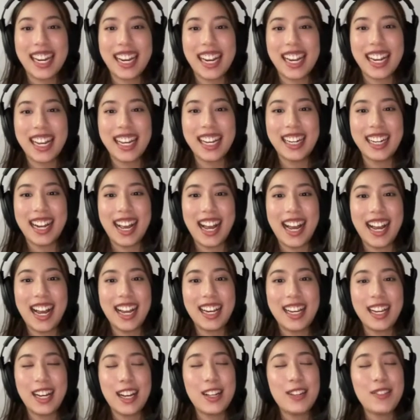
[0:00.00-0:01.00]
and
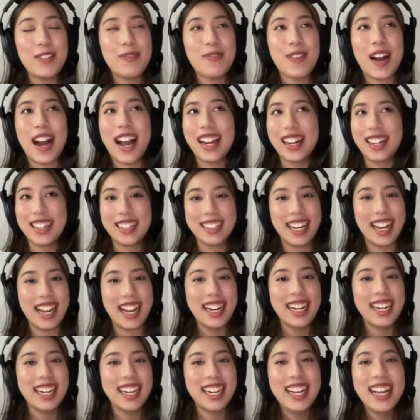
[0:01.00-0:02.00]
I admire
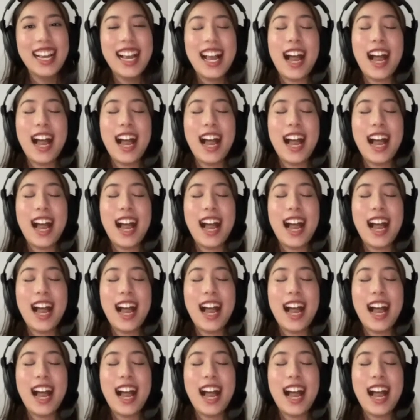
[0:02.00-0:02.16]
that.